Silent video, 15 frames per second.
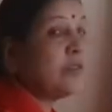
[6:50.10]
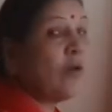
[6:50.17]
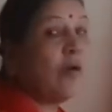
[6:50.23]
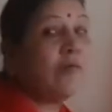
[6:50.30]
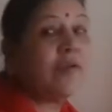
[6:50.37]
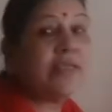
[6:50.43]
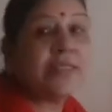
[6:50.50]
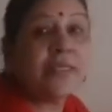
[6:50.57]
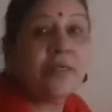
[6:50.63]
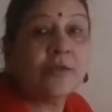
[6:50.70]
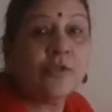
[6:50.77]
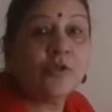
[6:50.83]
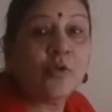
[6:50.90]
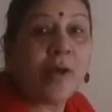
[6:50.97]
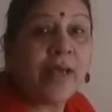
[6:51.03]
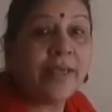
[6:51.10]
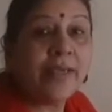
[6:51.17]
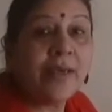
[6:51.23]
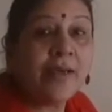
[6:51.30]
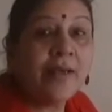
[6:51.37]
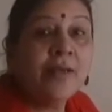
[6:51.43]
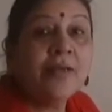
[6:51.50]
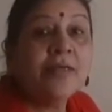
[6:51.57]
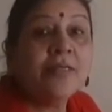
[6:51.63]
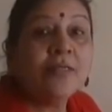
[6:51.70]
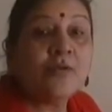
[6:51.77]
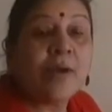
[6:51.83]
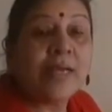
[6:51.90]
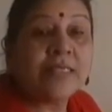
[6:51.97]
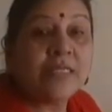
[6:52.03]
law, V is equal to IR.
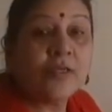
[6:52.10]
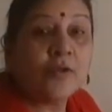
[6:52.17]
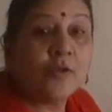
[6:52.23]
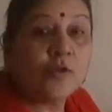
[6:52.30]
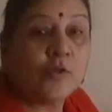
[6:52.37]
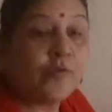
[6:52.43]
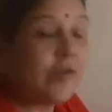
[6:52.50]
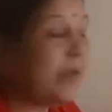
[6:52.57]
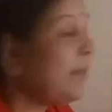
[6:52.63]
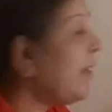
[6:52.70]
So I is equal to V